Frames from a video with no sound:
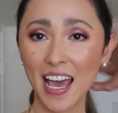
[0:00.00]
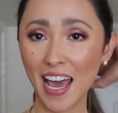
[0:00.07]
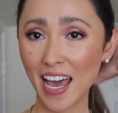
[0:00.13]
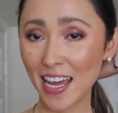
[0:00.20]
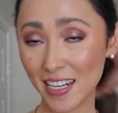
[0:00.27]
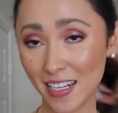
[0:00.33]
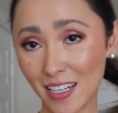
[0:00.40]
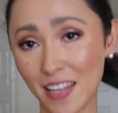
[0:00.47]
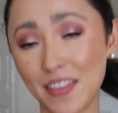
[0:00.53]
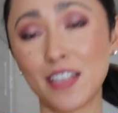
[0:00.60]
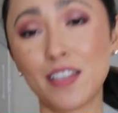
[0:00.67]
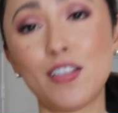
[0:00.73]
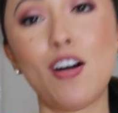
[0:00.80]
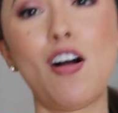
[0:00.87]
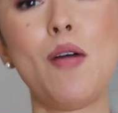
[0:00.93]
And the
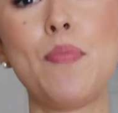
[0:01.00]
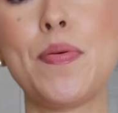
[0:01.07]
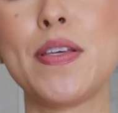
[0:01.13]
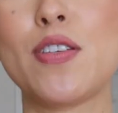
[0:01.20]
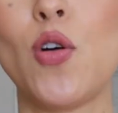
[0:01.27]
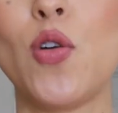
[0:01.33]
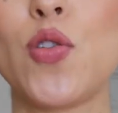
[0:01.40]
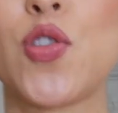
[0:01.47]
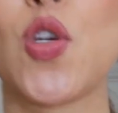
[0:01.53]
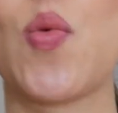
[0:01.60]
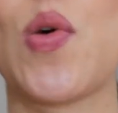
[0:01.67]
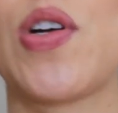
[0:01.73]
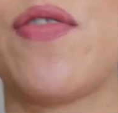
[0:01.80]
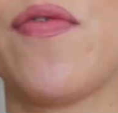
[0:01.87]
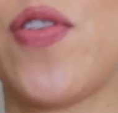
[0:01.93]
top is also
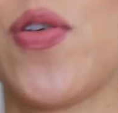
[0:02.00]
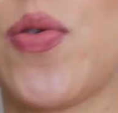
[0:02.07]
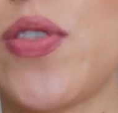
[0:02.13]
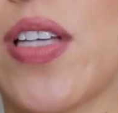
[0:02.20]
one of those